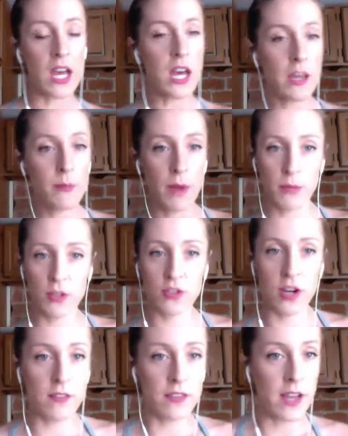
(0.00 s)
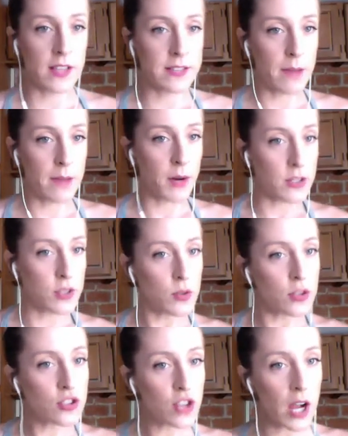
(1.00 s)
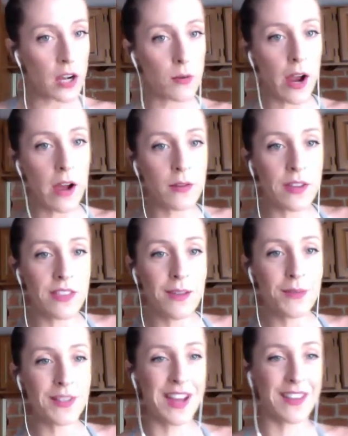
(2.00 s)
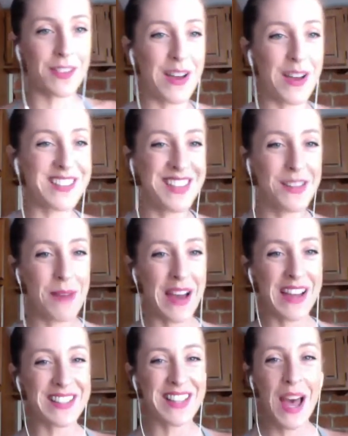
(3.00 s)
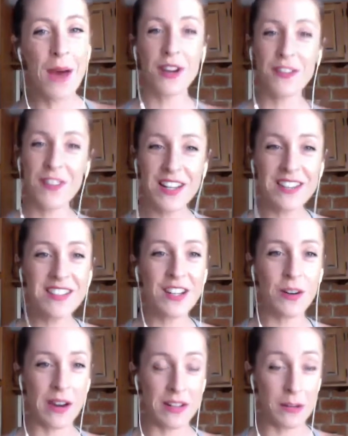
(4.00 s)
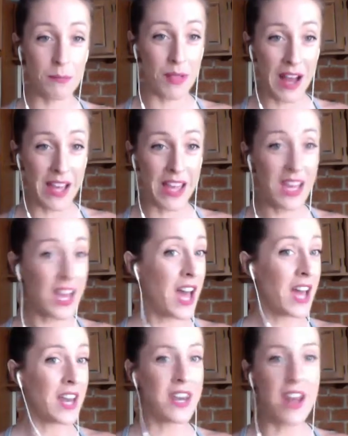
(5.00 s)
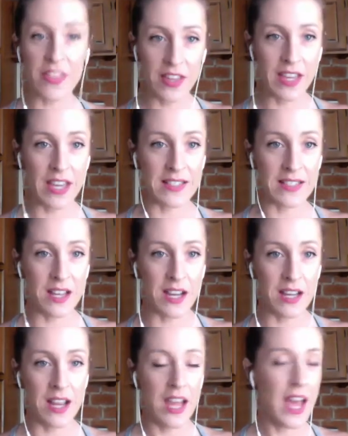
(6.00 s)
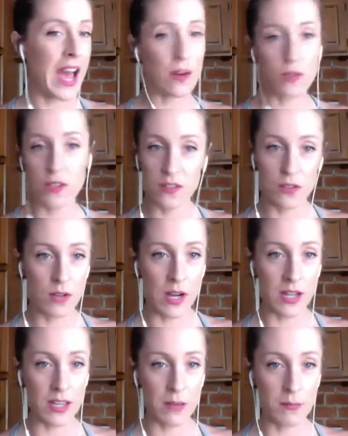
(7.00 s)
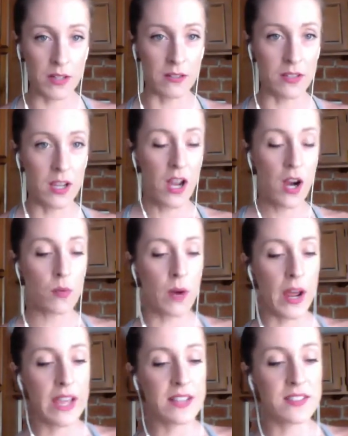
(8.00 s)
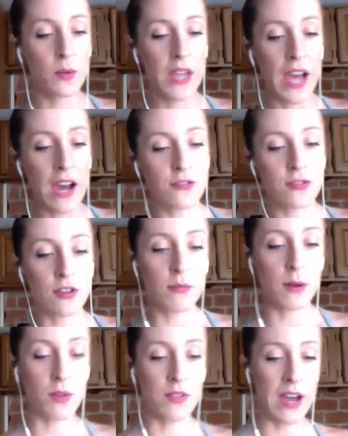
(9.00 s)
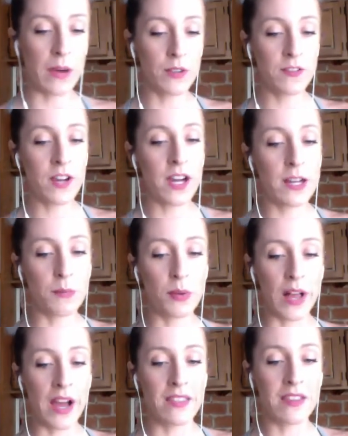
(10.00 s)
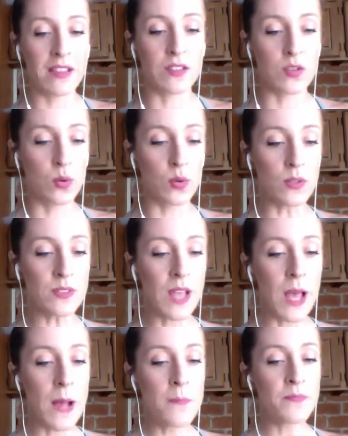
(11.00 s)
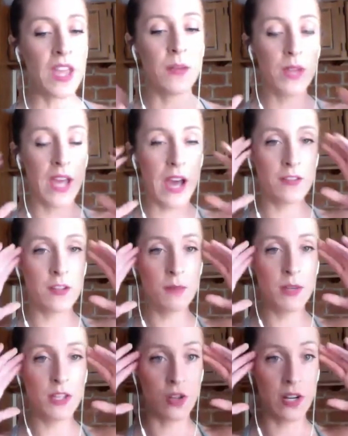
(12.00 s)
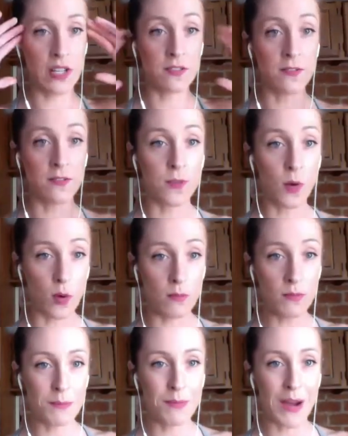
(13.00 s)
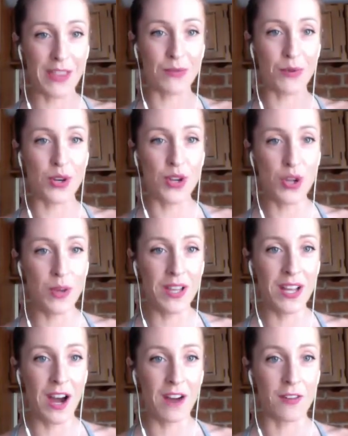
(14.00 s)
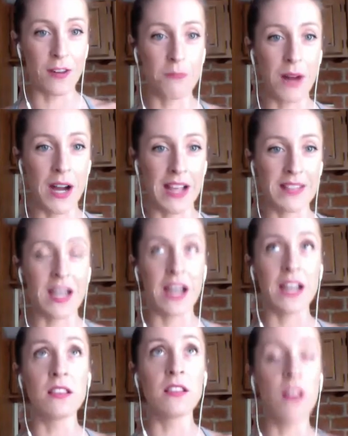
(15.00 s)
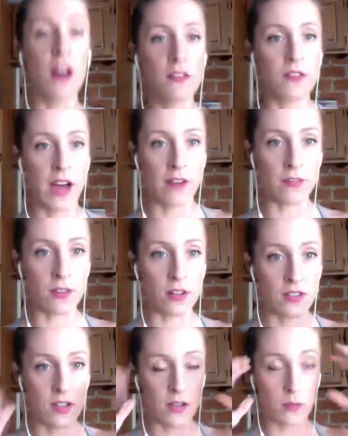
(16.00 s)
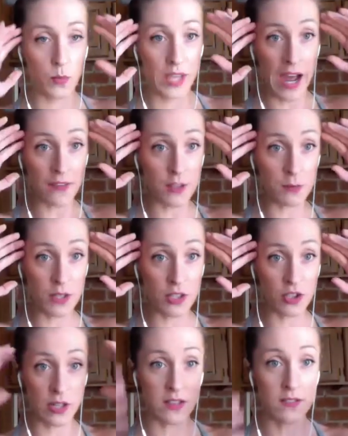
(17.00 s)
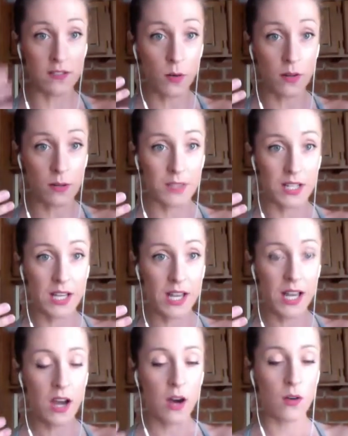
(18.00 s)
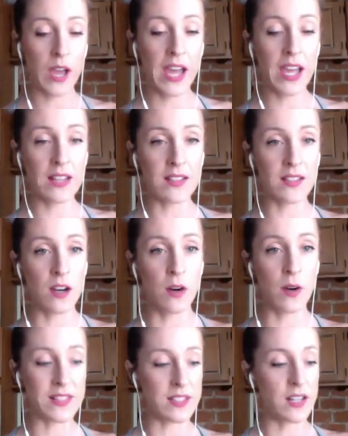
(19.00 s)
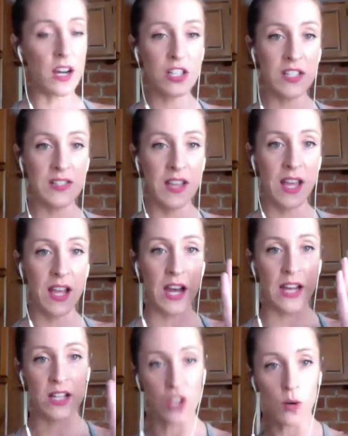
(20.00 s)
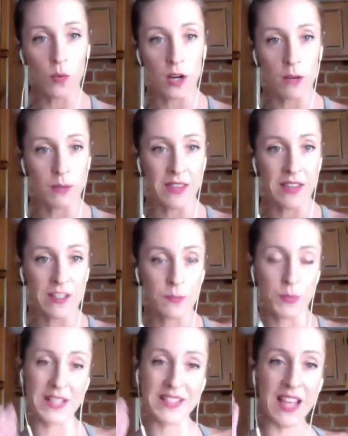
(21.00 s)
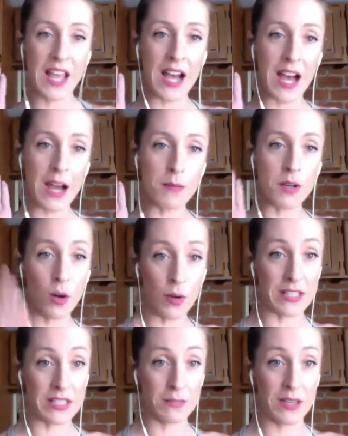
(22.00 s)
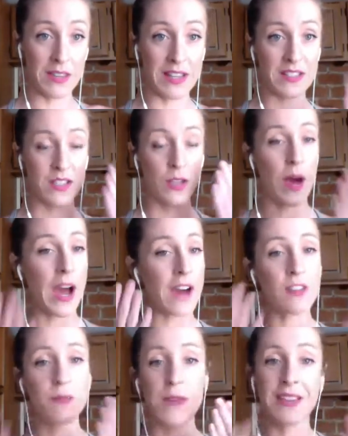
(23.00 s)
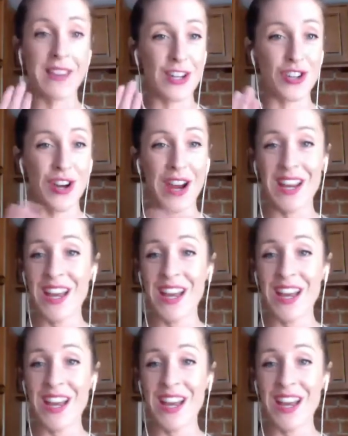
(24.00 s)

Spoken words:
Might be driving that Snap-on tool truck around with him. He's got the best of the best, but if he doesn't go out and apply it, nothing gets done. Houses do not get built, right? So we have to remember that. We've got to apply these tools, and we have to be transformed by the renewing of our minds. I love that verse. We have to be transformed, okay? And so it's not just saying, I don't want to be this, but it's saying, I'm going to be this. So you have to make that trade.